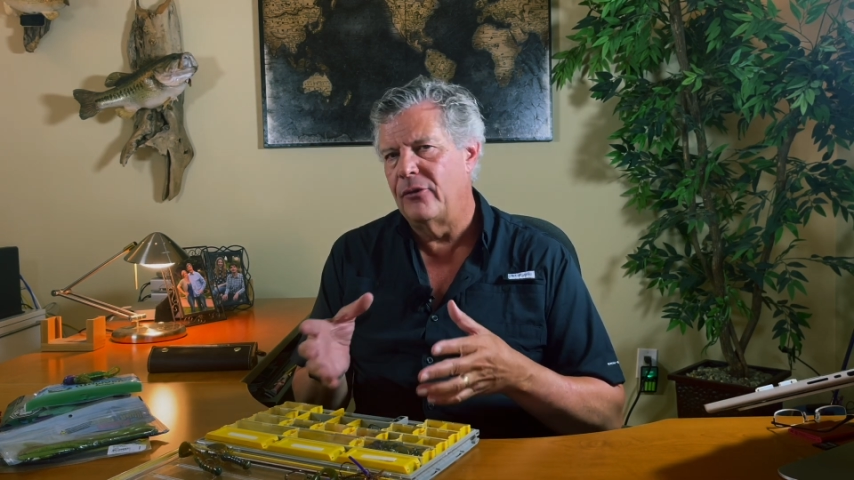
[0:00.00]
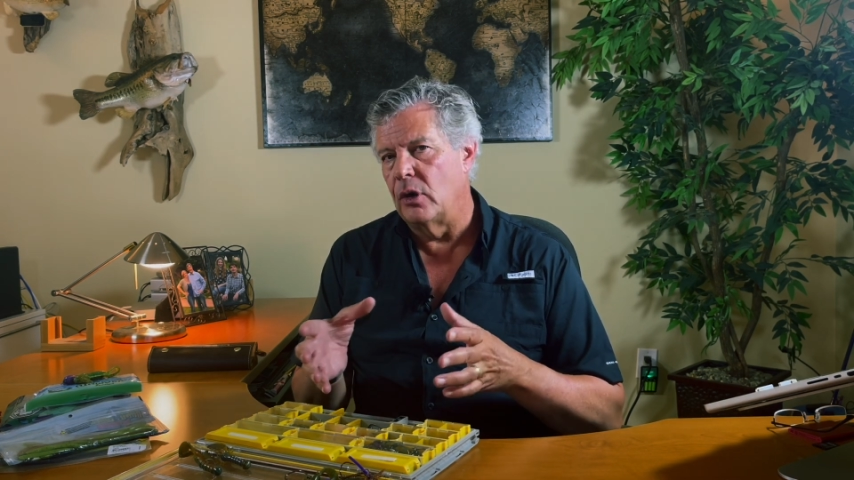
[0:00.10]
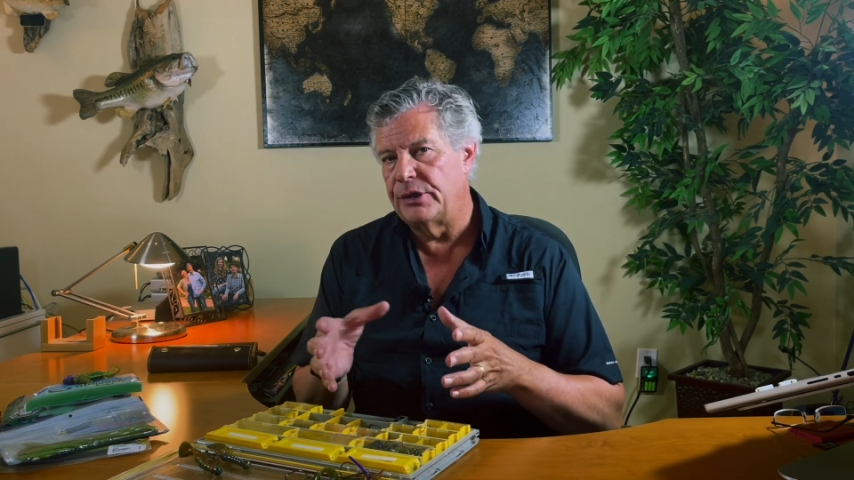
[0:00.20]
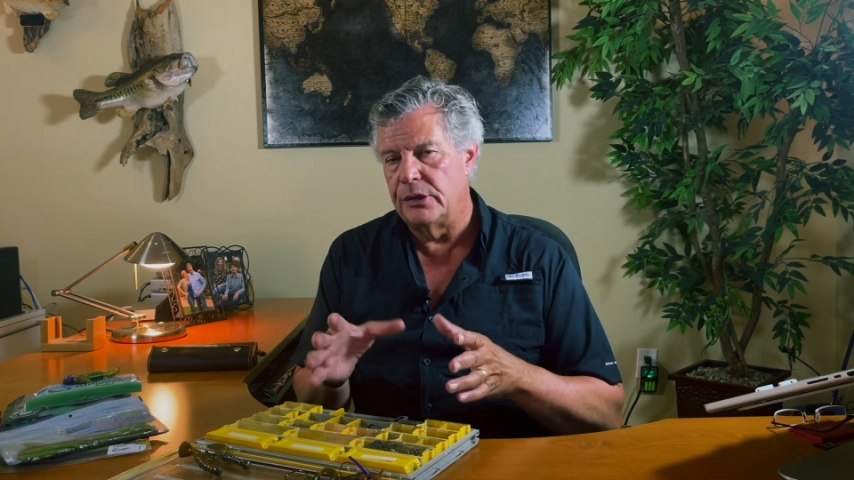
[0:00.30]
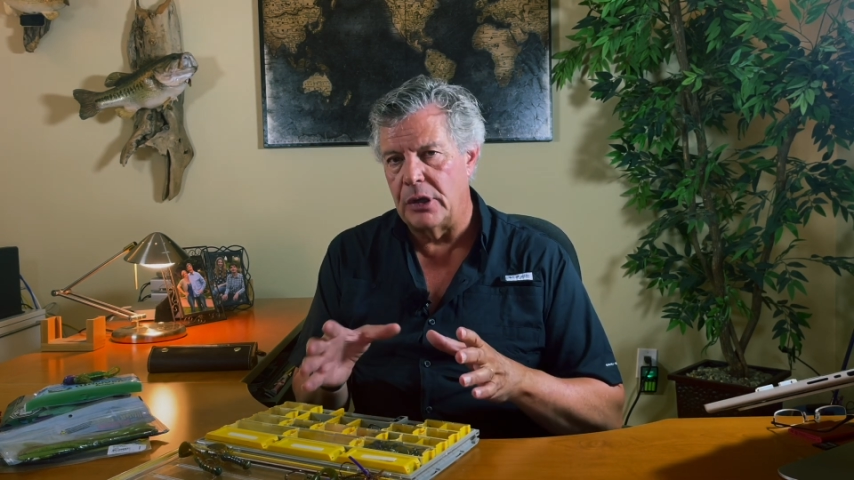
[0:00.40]

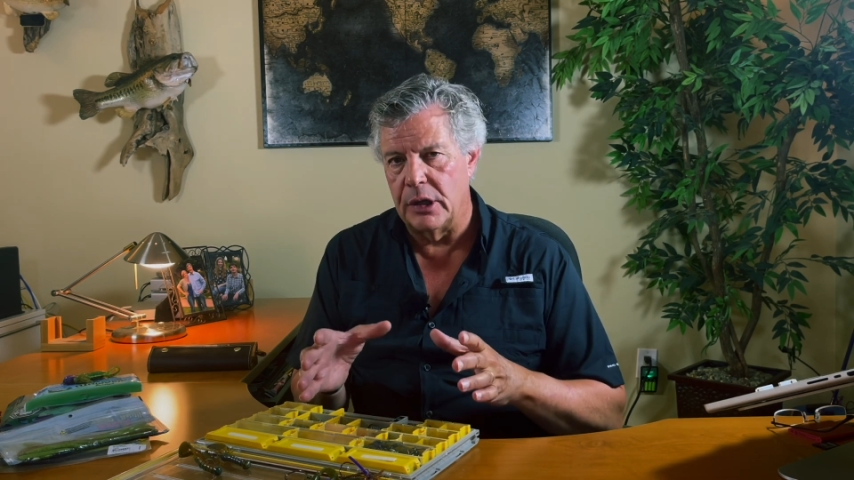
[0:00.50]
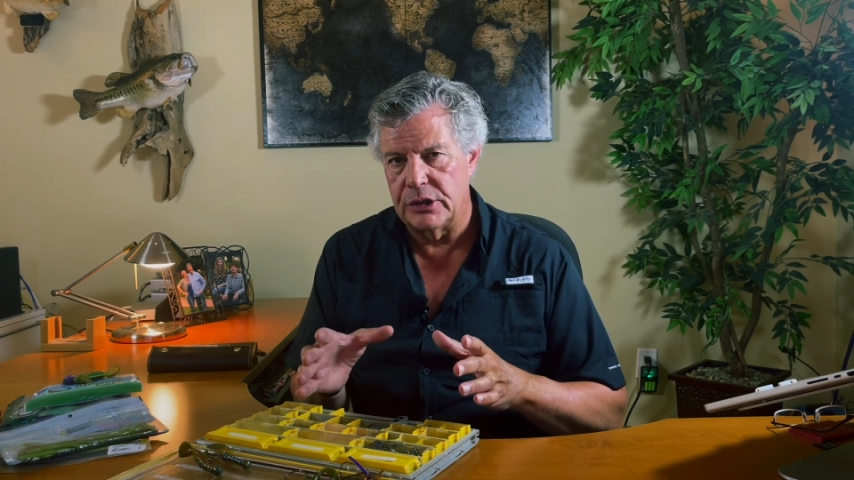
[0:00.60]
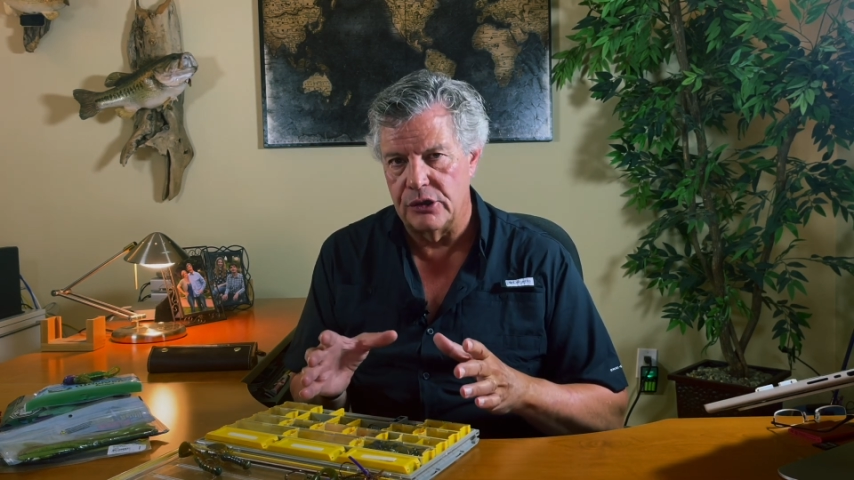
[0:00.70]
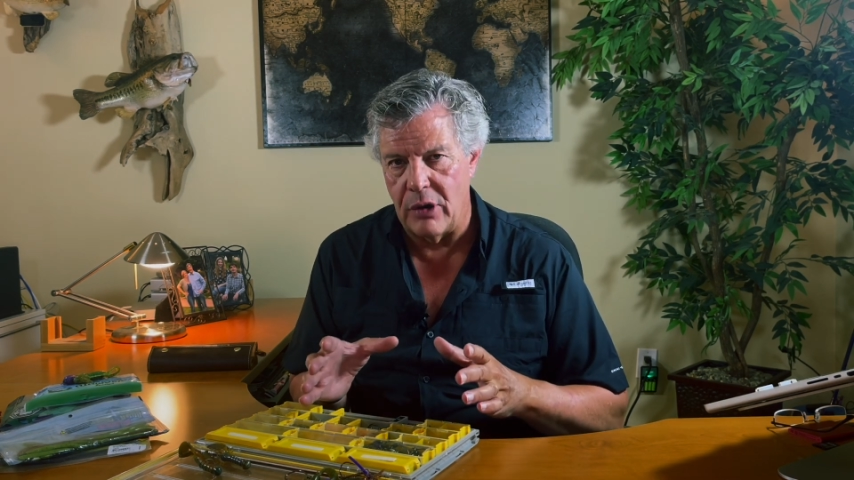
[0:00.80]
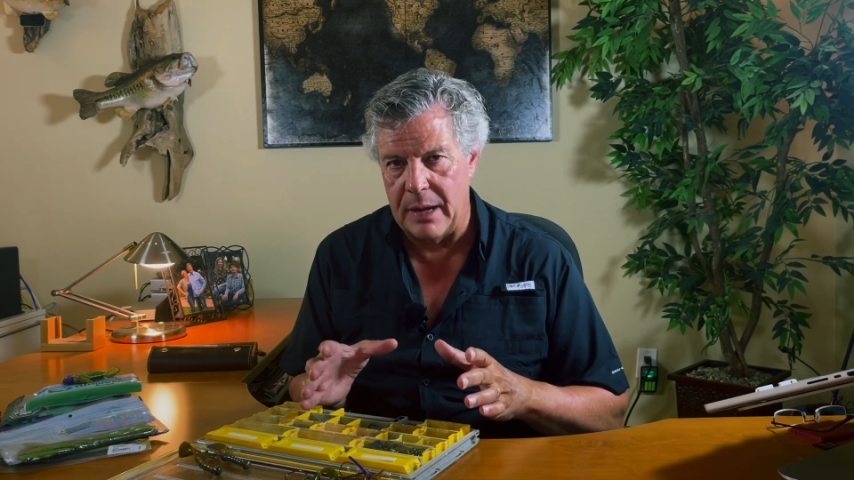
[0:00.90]
course there's always
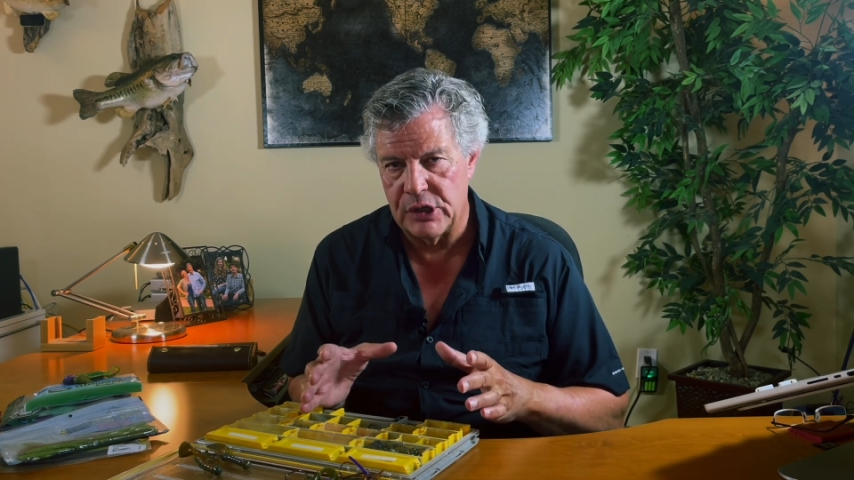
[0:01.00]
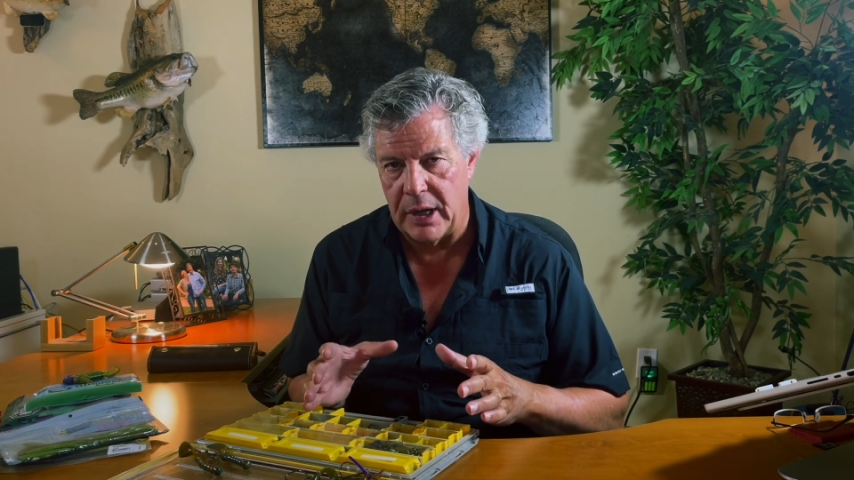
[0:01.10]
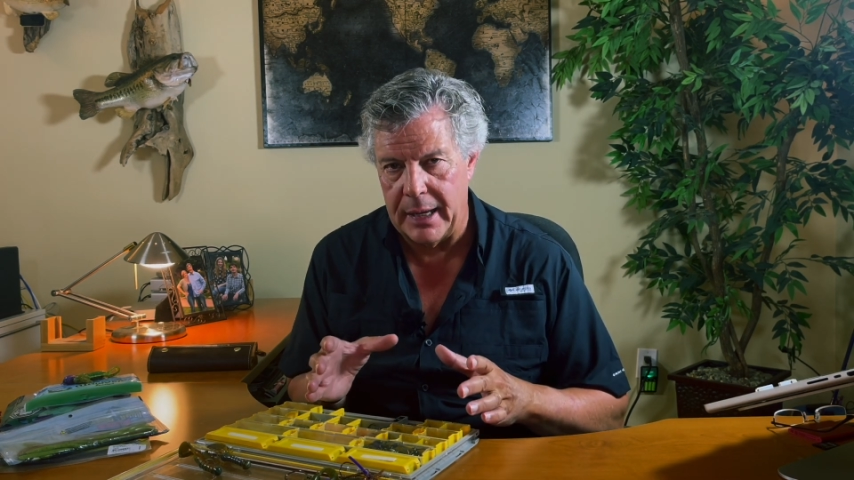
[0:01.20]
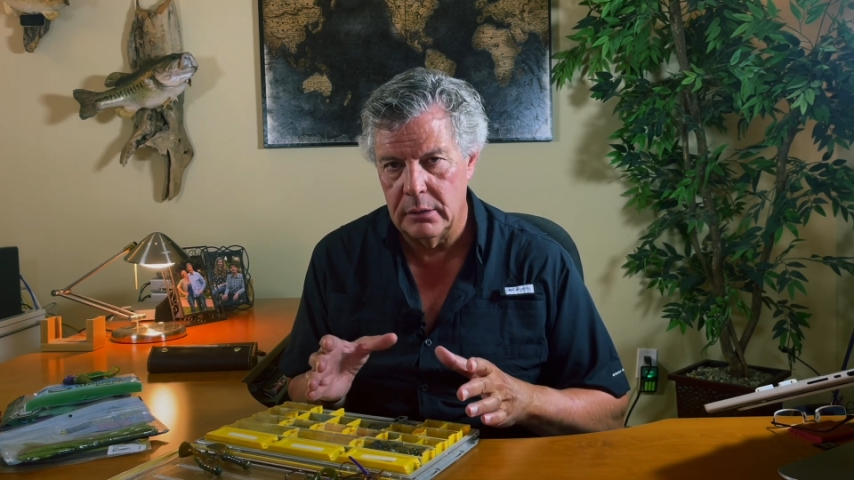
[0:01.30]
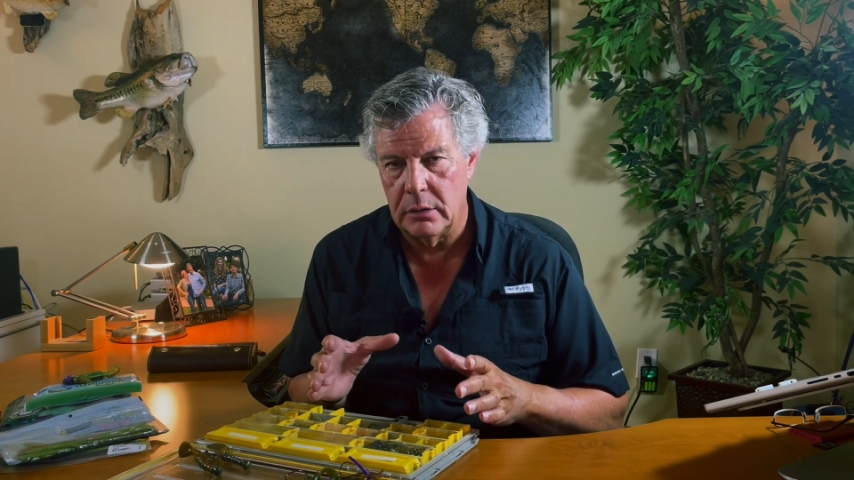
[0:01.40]
a drop
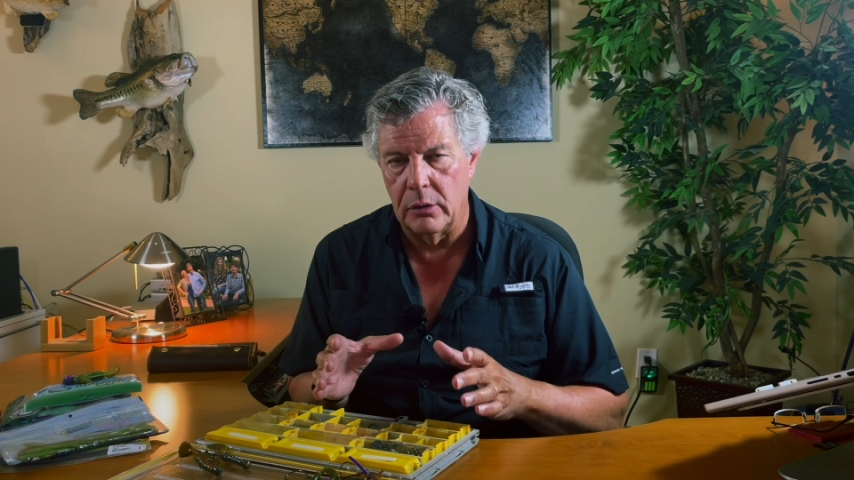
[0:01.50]
shot.